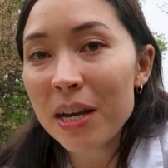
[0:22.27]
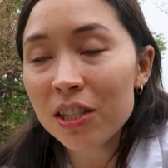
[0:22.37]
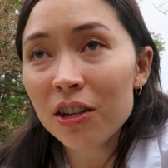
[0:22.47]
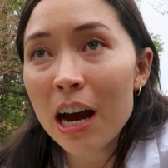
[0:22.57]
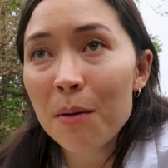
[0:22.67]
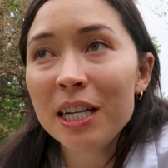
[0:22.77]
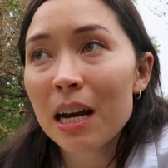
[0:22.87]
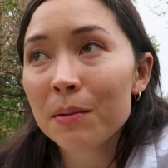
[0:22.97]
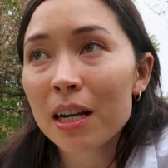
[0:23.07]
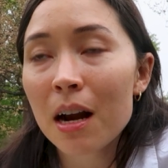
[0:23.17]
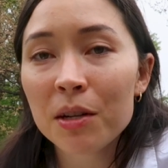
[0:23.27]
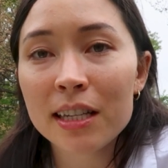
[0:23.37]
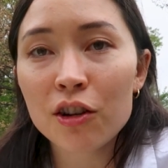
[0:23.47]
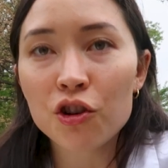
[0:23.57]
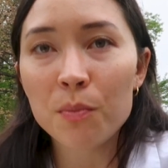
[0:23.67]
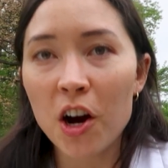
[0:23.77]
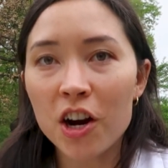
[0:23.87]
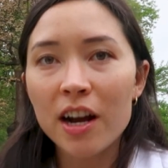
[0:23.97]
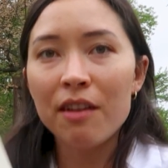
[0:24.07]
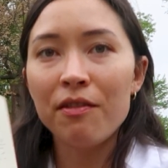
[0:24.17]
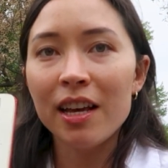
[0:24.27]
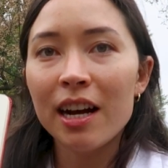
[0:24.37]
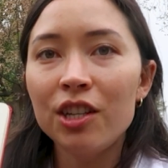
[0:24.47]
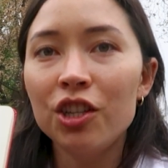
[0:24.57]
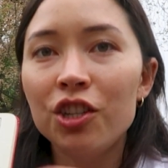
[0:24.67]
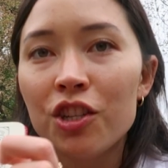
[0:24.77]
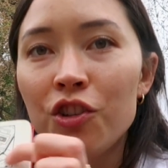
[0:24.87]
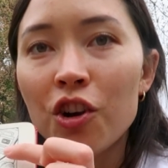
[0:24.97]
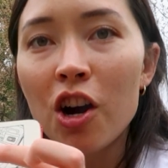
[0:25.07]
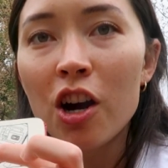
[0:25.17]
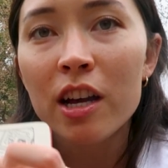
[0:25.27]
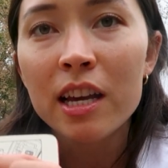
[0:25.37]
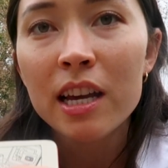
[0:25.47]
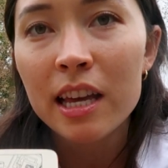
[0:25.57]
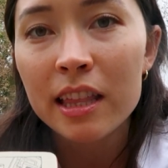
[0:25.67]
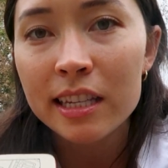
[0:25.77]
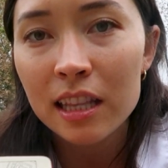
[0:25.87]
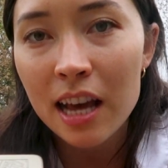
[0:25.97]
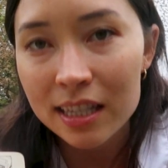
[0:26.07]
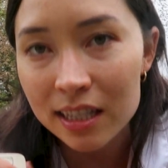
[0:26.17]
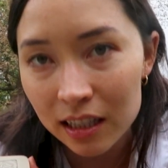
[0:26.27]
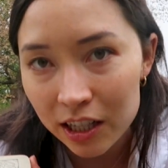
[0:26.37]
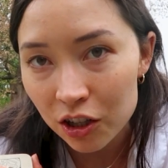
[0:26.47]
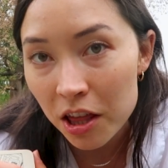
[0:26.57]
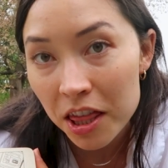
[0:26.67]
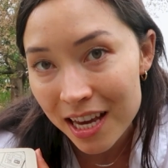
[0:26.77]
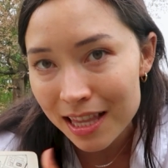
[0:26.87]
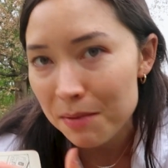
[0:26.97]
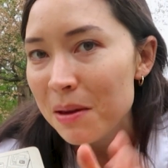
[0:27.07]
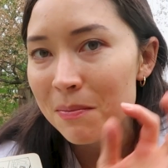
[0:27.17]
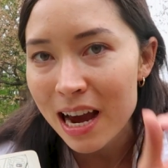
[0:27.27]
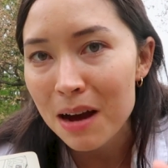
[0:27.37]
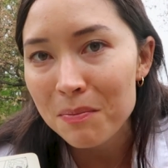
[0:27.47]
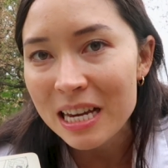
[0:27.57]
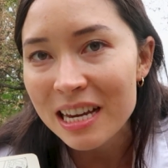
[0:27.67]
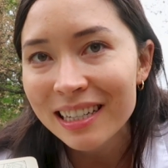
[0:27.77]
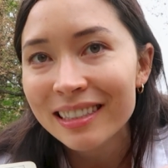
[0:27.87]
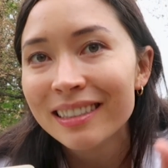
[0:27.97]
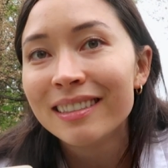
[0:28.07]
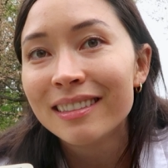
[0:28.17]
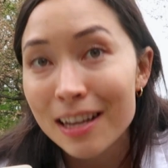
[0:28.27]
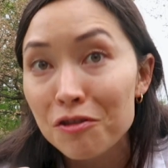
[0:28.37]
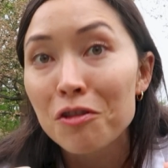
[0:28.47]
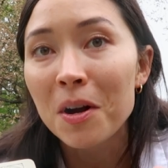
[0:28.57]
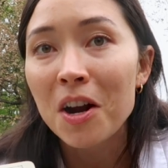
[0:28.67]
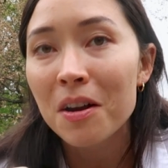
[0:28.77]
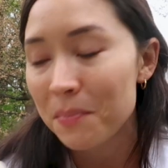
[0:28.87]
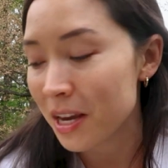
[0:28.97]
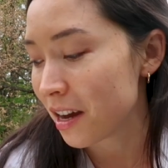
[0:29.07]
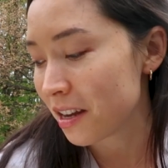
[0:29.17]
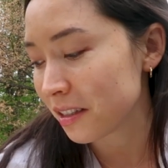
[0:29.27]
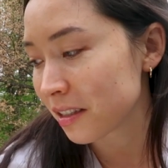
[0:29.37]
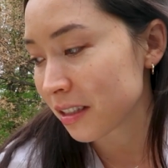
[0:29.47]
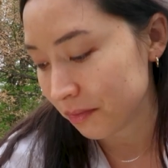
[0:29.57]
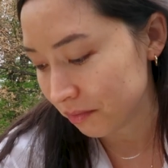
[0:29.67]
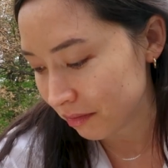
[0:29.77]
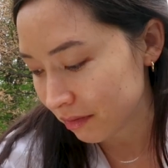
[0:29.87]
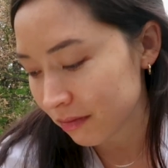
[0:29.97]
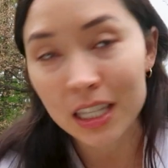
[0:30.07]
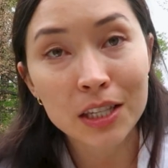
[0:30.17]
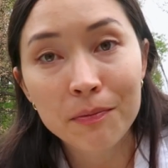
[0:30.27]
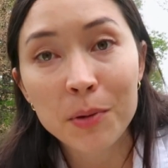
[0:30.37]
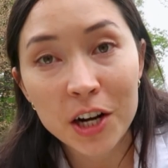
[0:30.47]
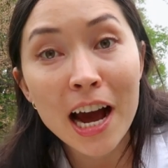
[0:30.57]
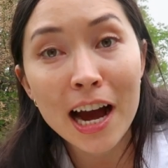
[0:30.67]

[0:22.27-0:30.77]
based on how many times I come to Central Park, I feel like I should just draw this last little thing that made me happy, Central Park, because it's pretty